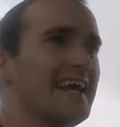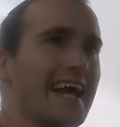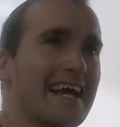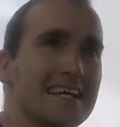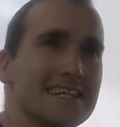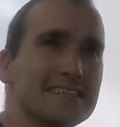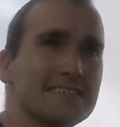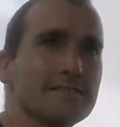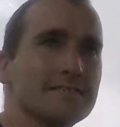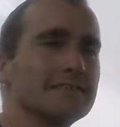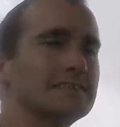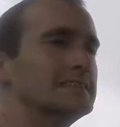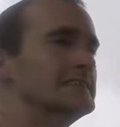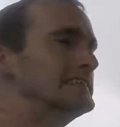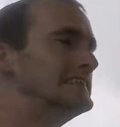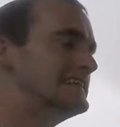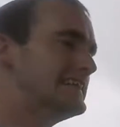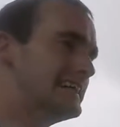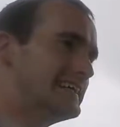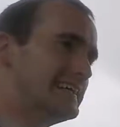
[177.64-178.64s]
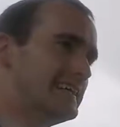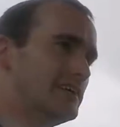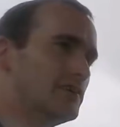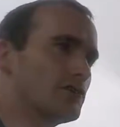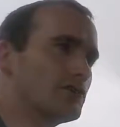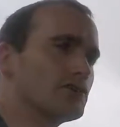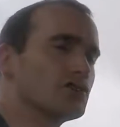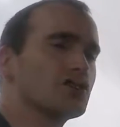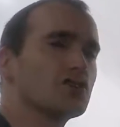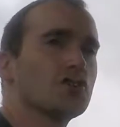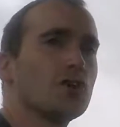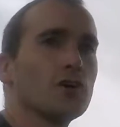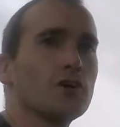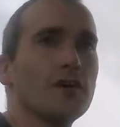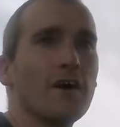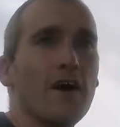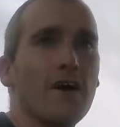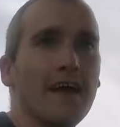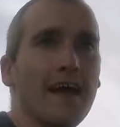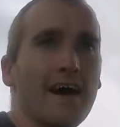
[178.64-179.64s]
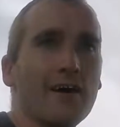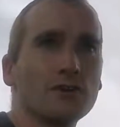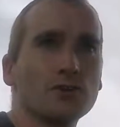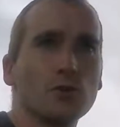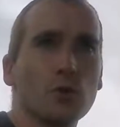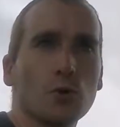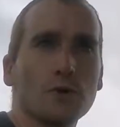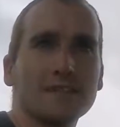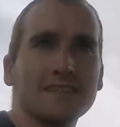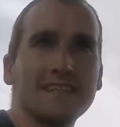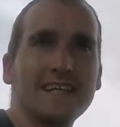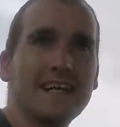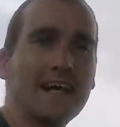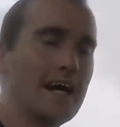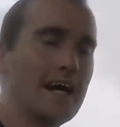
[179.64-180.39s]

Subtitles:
Gainesville, and then it'll skirt on out towards